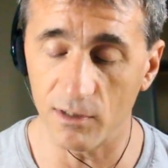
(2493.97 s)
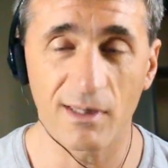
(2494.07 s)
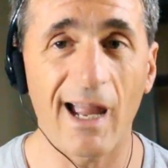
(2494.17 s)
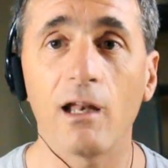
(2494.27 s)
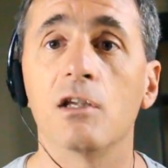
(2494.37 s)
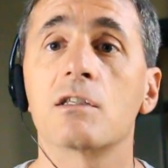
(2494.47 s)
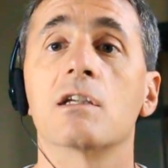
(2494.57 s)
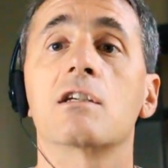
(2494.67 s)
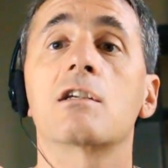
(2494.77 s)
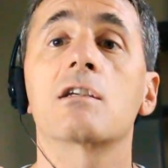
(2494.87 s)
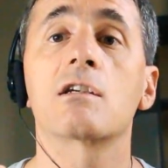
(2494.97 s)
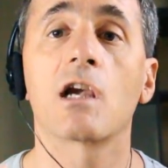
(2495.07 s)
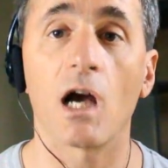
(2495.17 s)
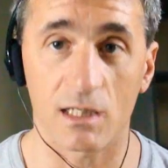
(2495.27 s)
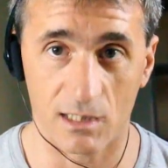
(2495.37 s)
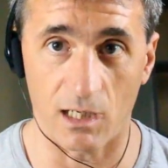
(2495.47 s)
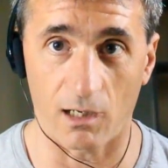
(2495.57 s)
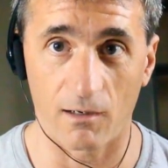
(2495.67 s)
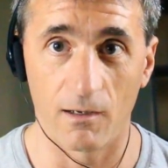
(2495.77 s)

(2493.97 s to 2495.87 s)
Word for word: That is disgusting.